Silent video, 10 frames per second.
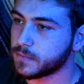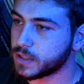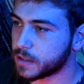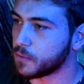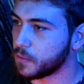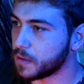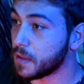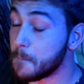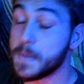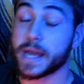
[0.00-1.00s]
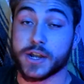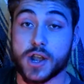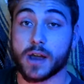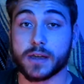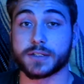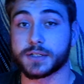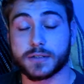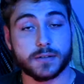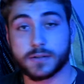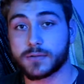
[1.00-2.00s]
McNuggets,
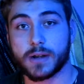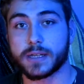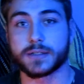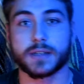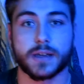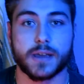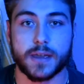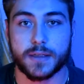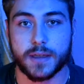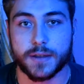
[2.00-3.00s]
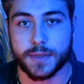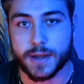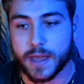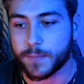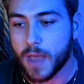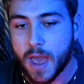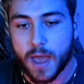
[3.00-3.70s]
Christ, I can't think of the name,